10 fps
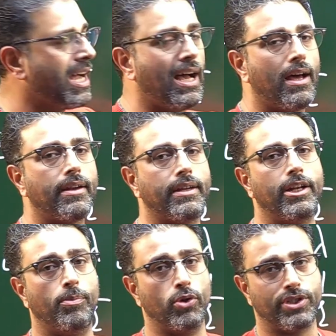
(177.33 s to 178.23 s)
are in
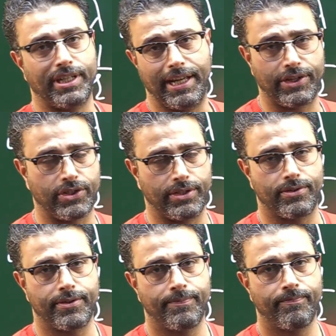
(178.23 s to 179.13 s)
opposite
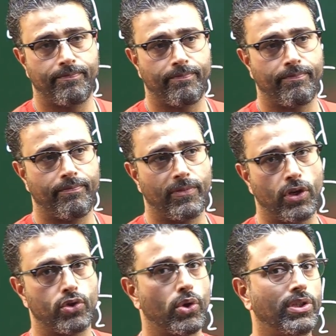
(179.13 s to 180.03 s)
directions.
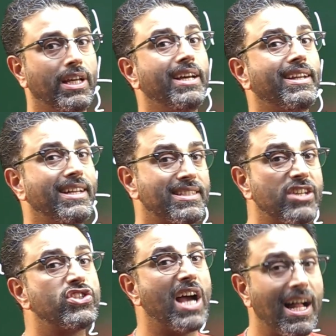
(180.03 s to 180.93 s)
So there is
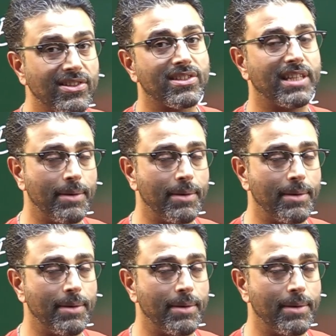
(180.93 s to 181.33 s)
a chance